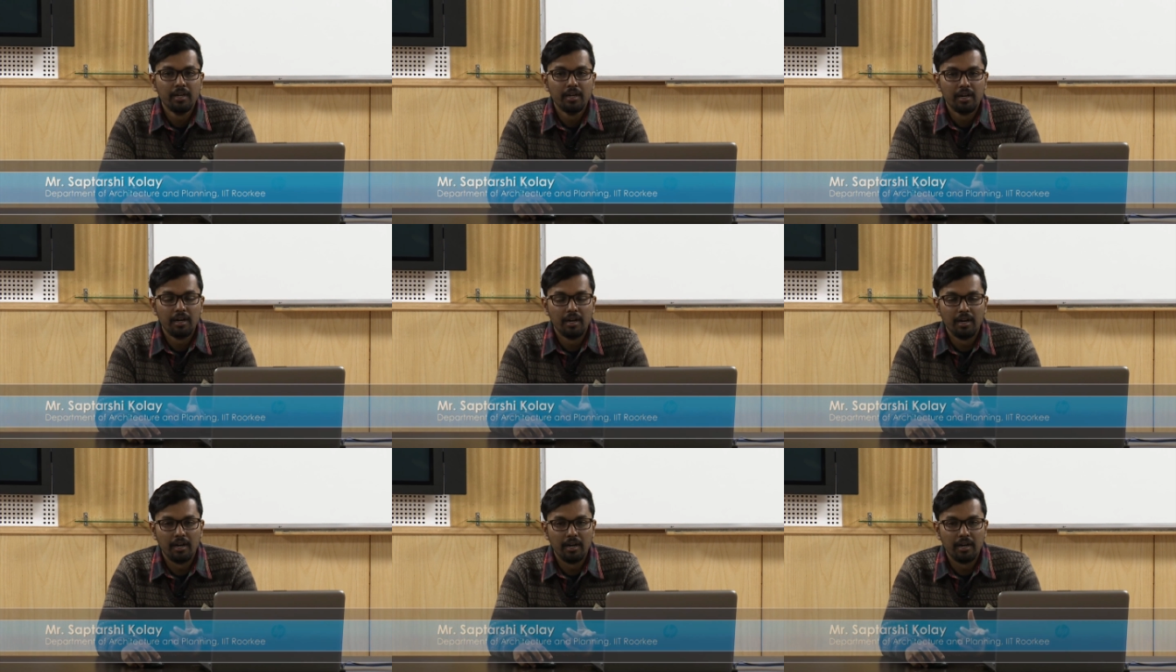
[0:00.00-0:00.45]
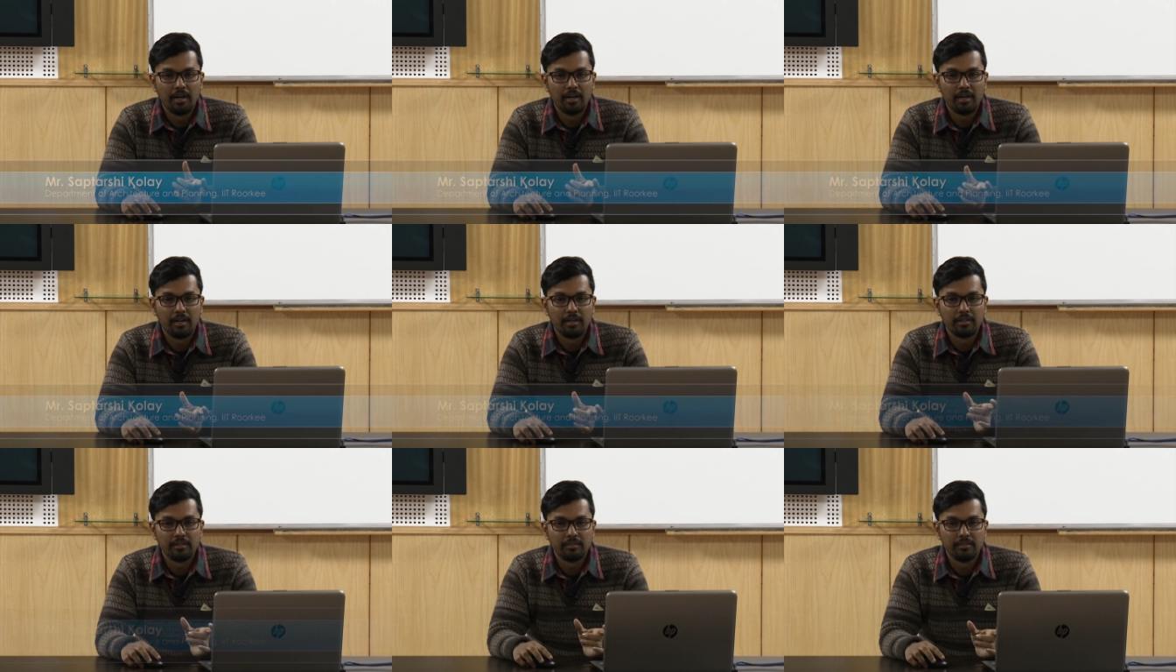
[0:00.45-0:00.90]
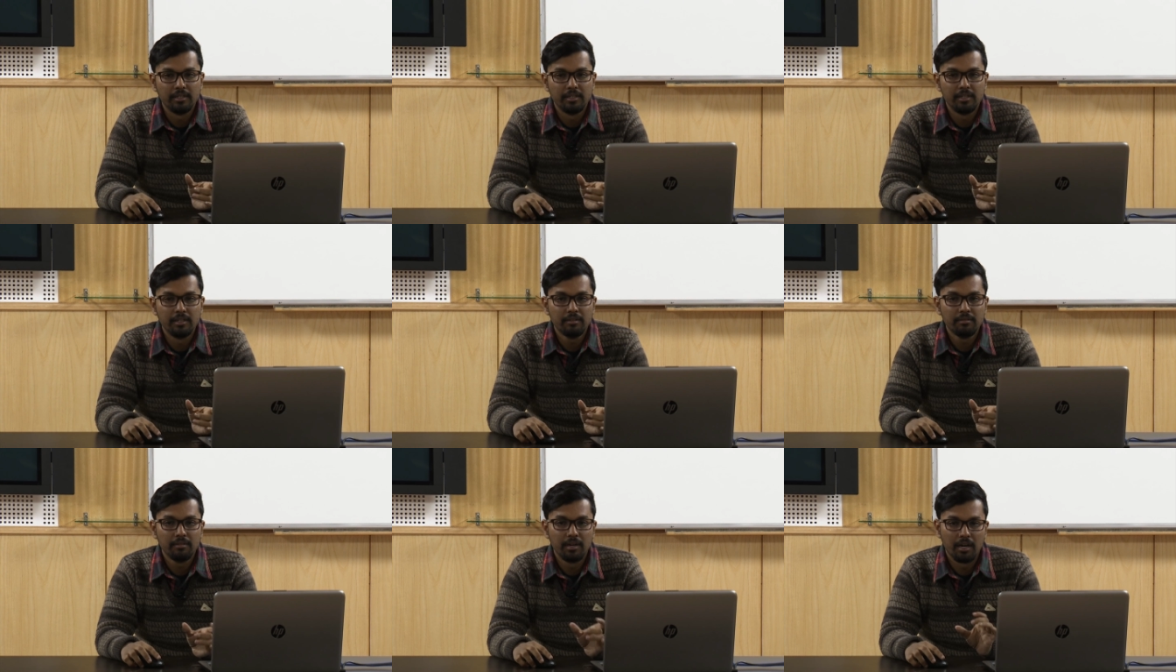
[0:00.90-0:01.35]

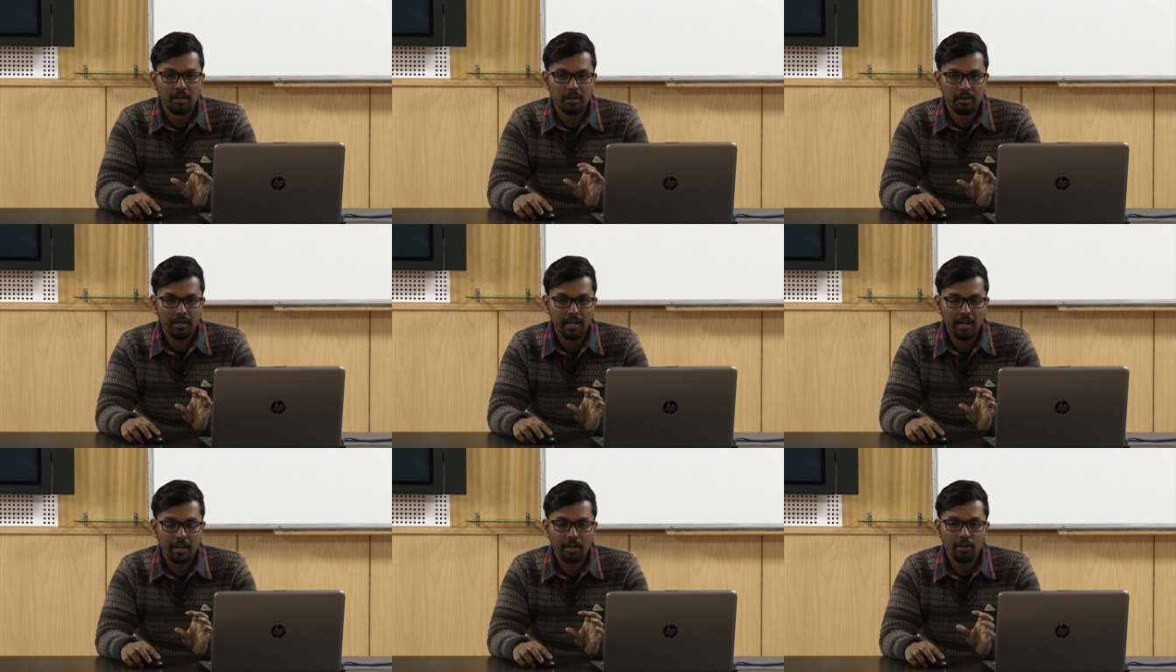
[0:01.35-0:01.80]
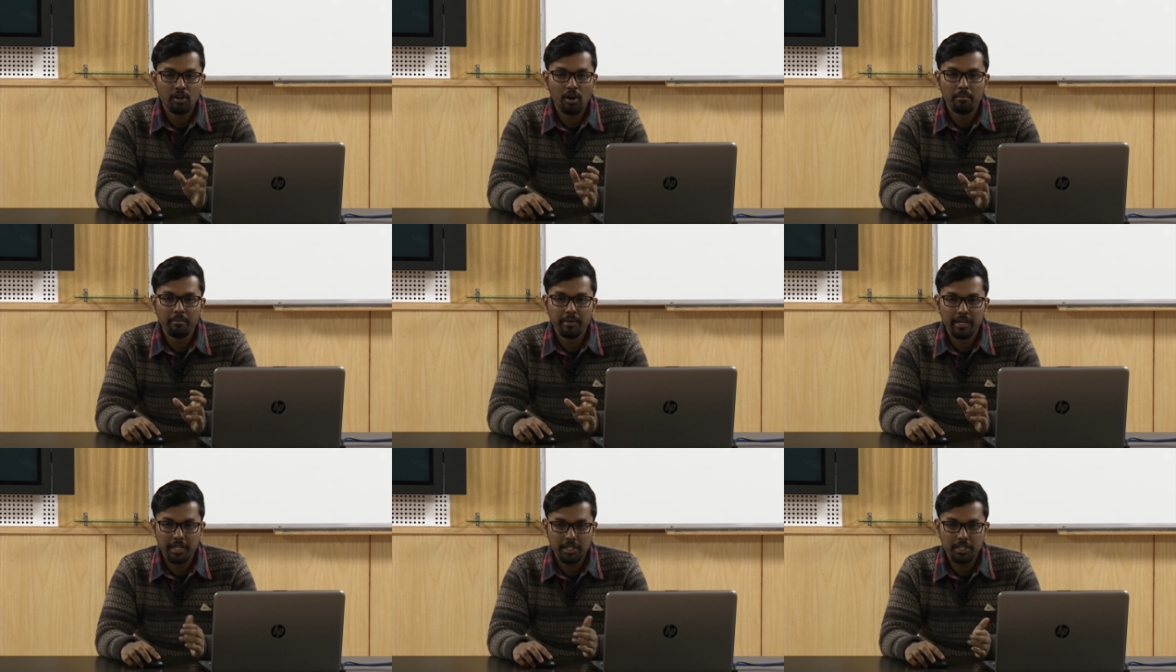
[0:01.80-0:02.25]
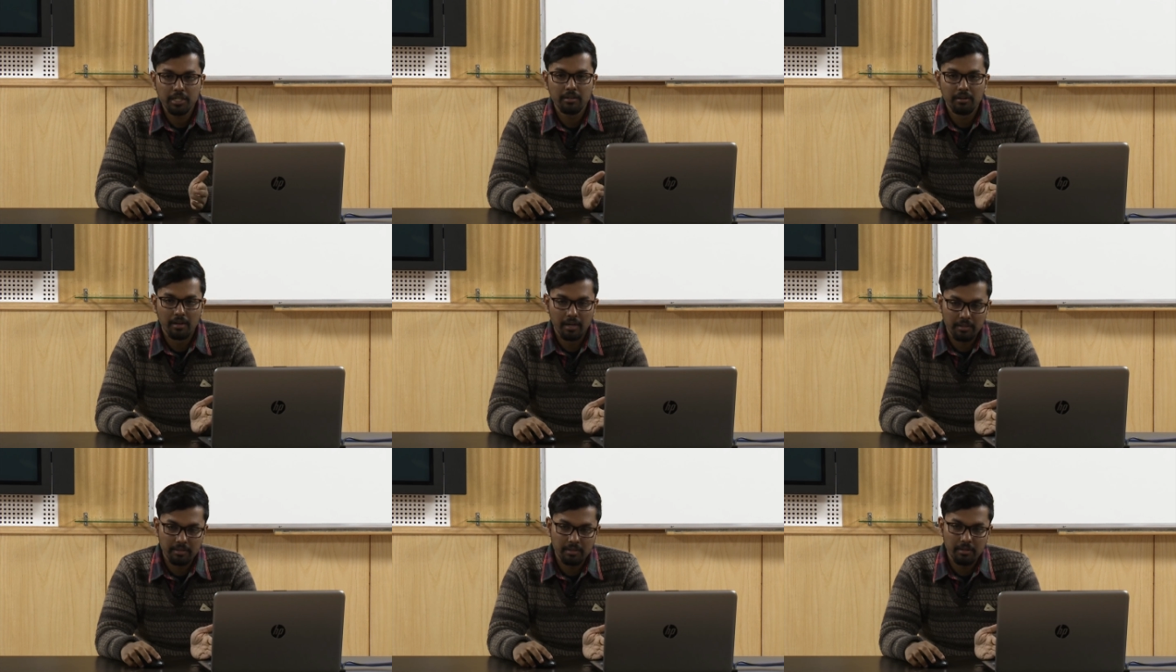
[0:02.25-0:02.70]
color
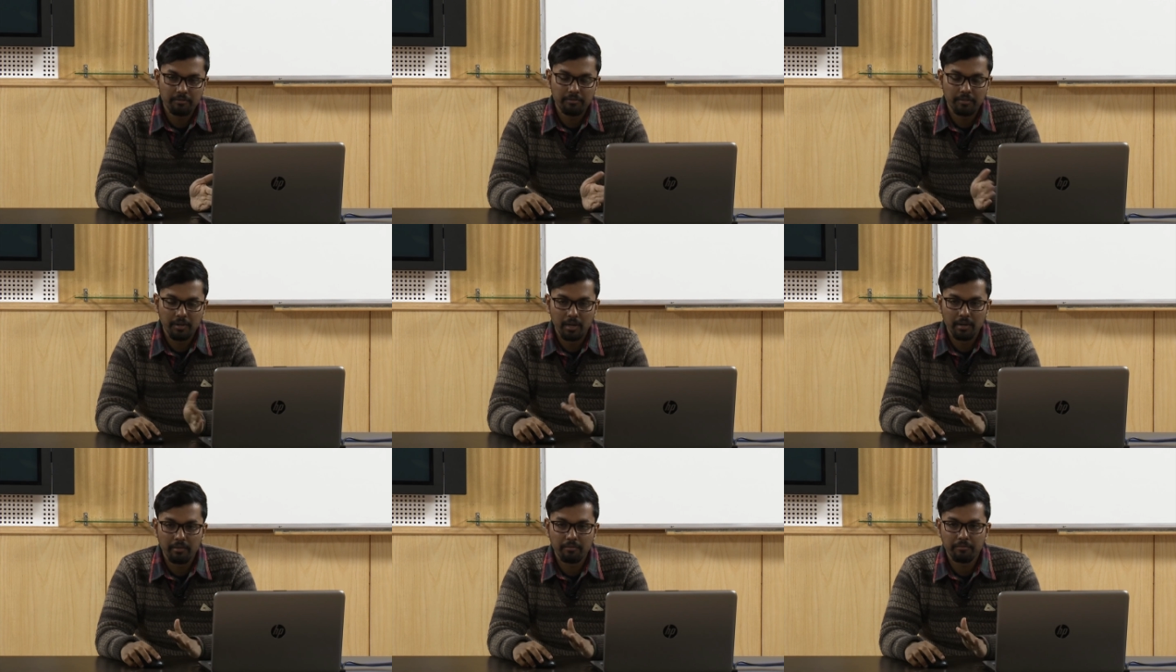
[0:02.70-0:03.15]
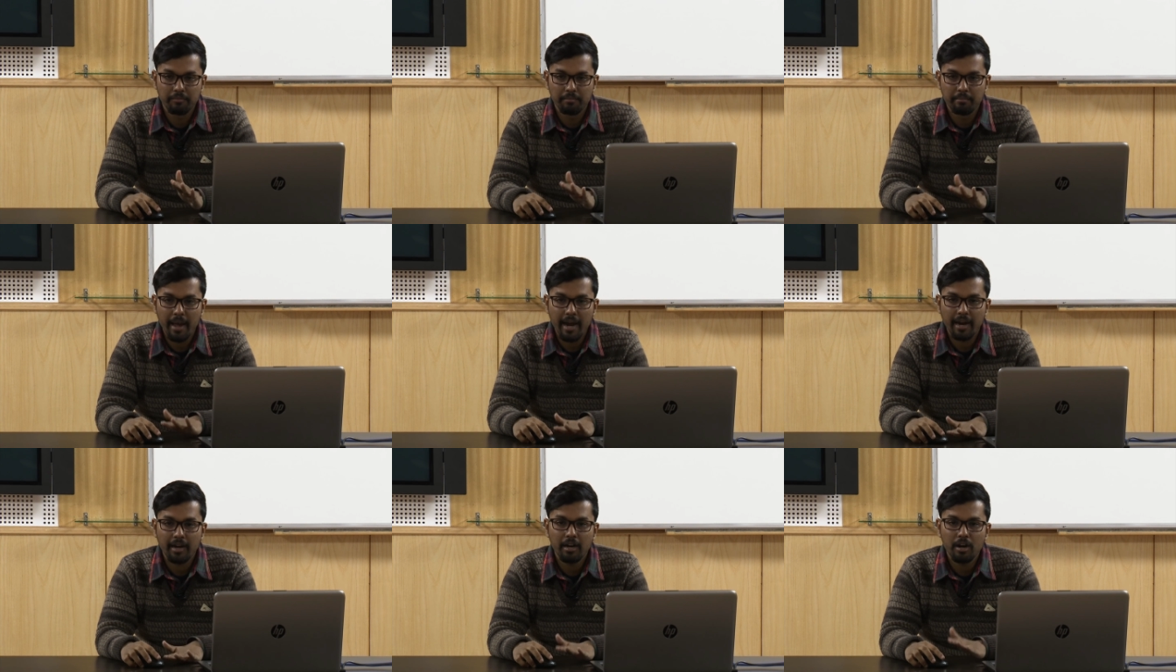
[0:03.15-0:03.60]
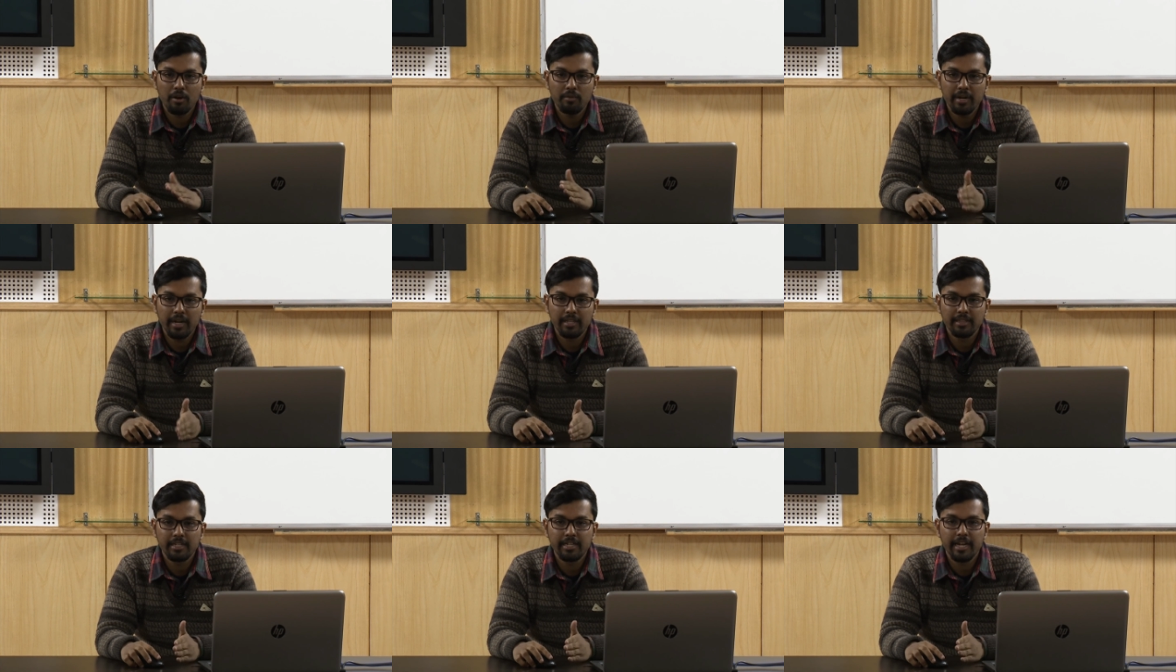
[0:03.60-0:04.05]
combination, the
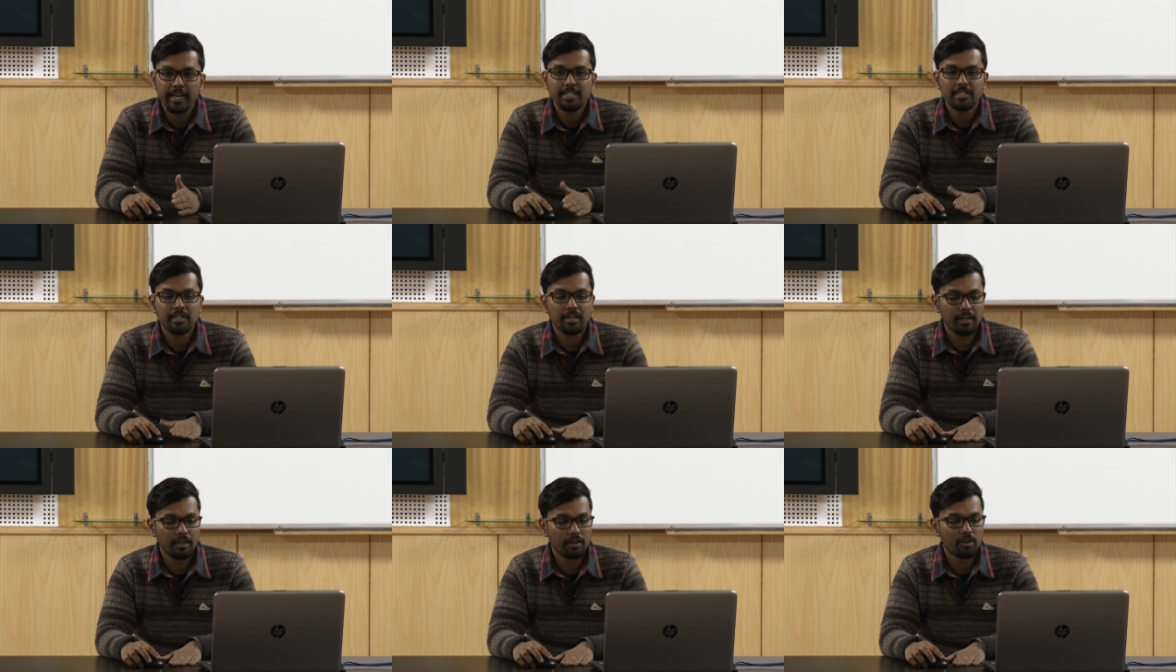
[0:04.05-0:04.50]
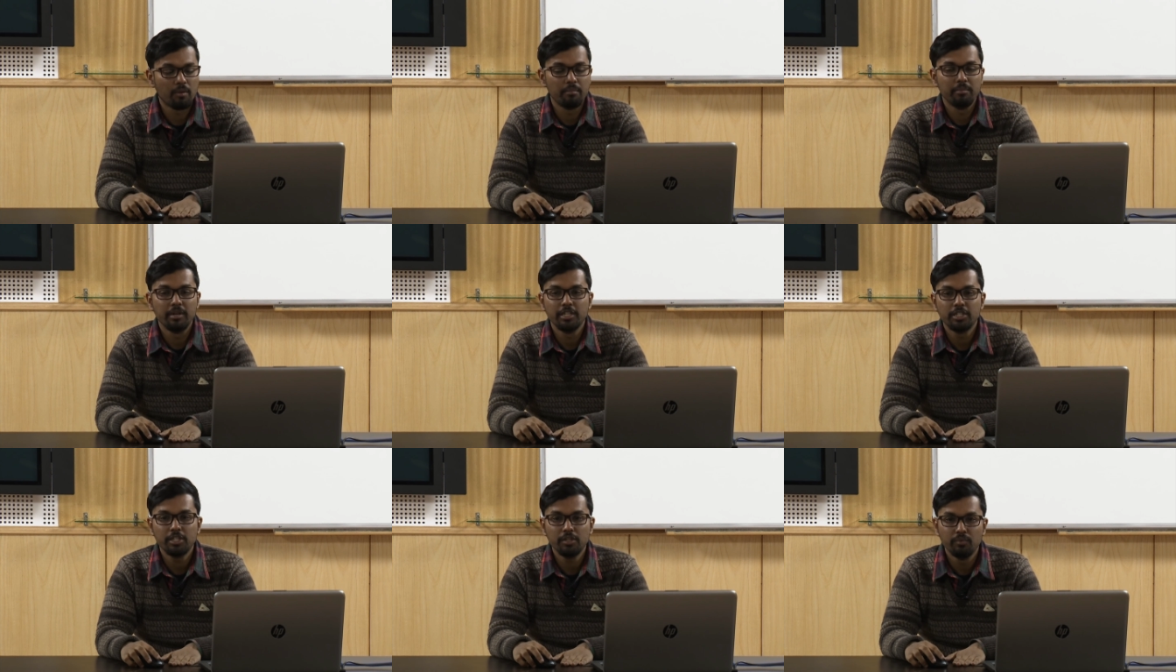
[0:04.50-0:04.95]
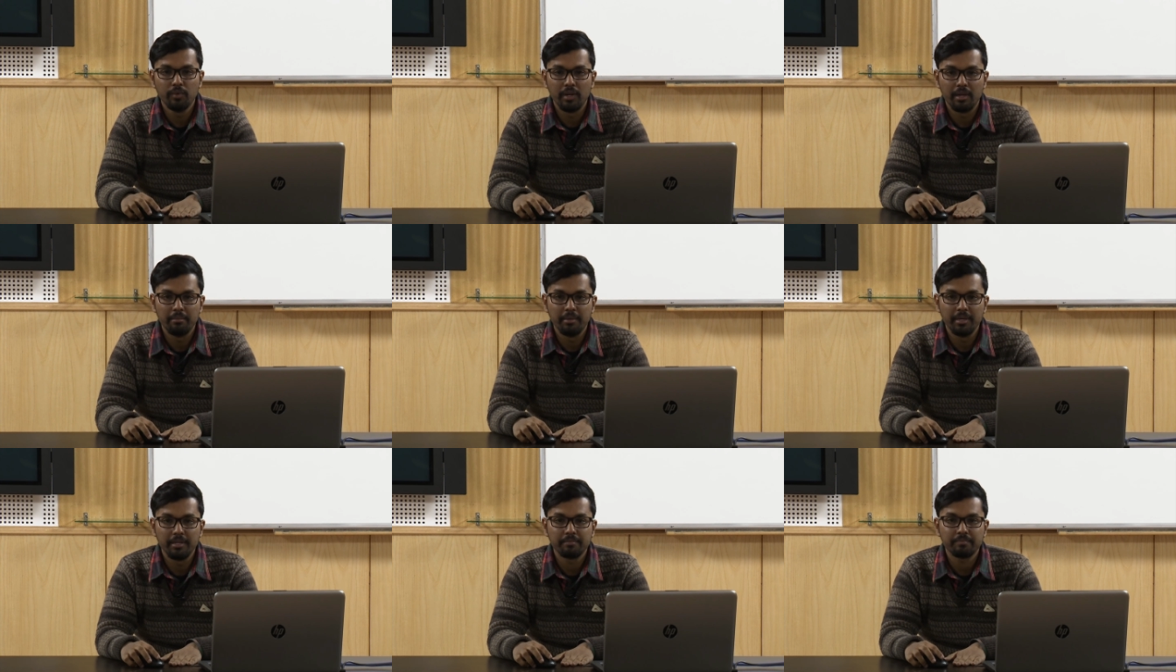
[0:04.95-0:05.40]
background and the text color combination
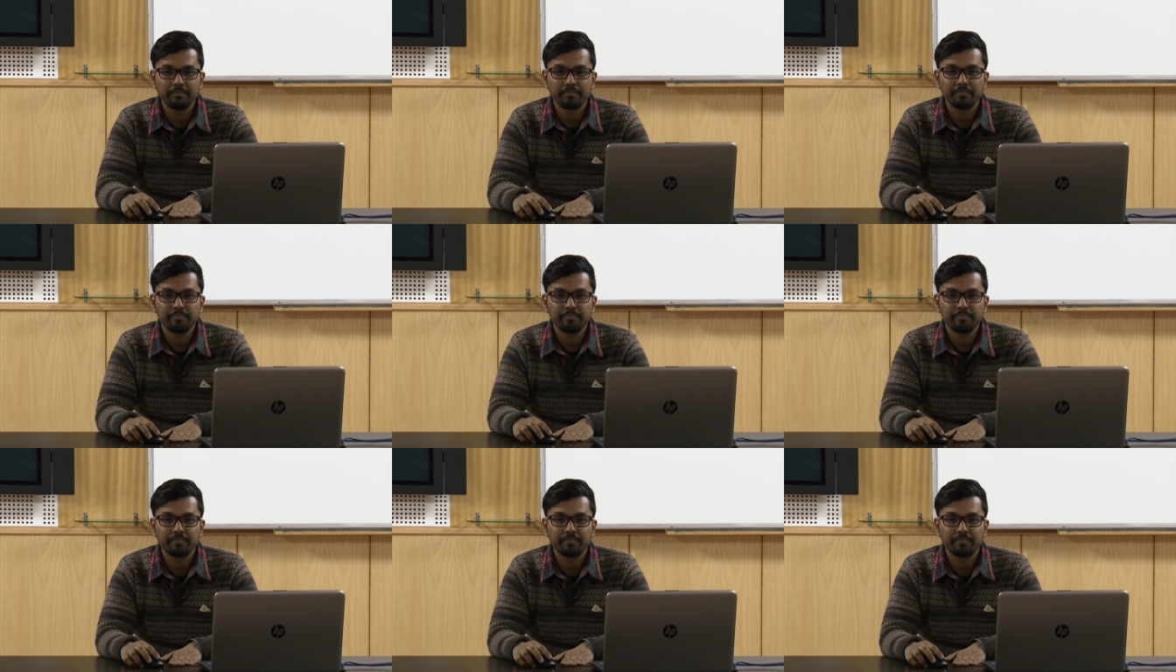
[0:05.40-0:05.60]
will be.